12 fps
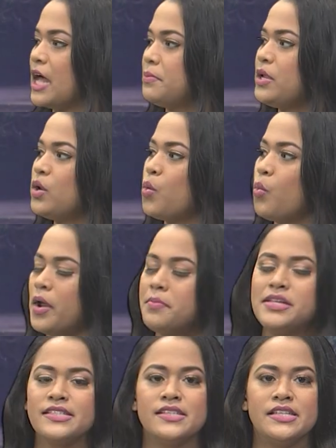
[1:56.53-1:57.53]
and below
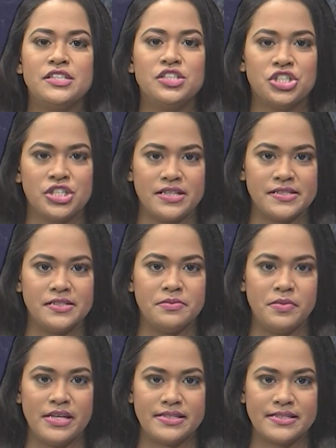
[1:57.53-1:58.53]
1 meter in
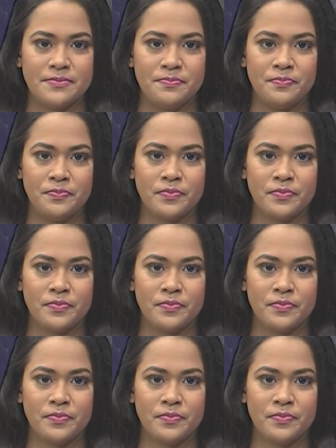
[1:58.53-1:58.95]
sheltered bays.